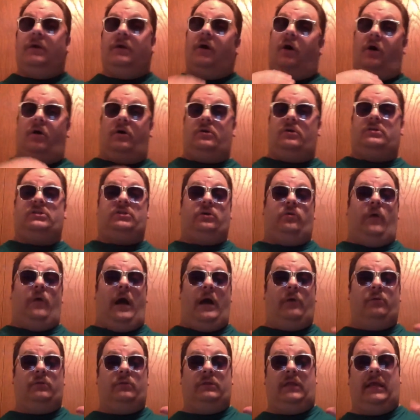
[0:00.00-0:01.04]
Also, I
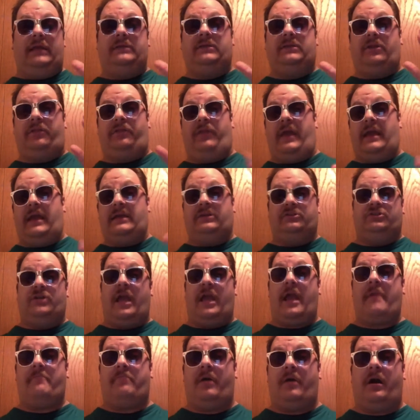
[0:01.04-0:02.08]
would like to thank
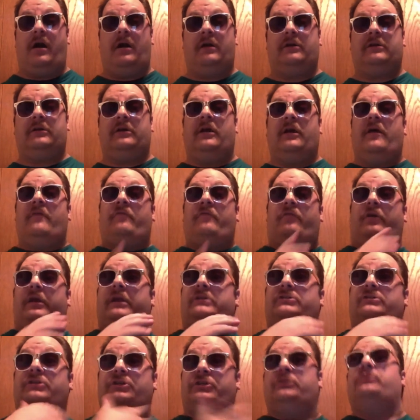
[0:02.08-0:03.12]
Jay Bond for
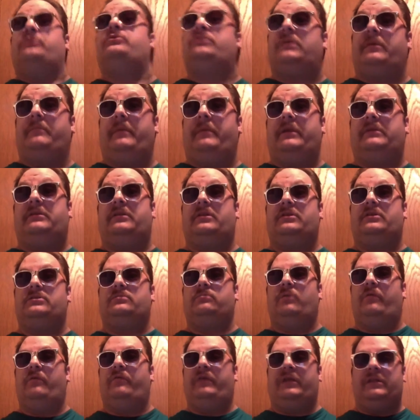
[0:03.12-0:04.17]
introducing me to this
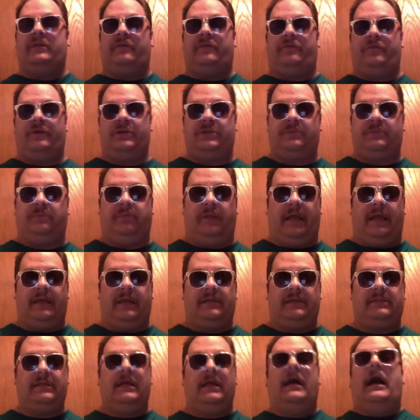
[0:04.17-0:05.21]
movie in the first
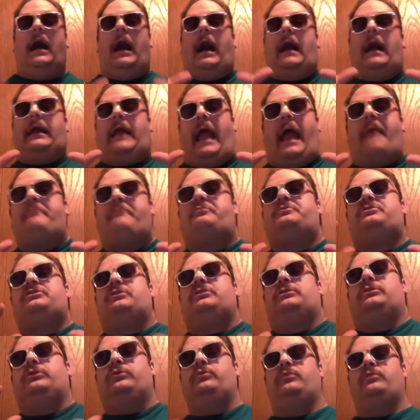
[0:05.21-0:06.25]
place. I
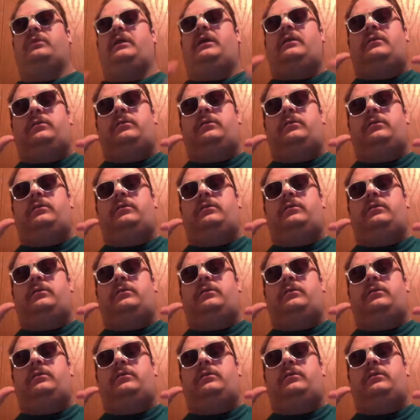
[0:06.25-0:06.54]
absolutely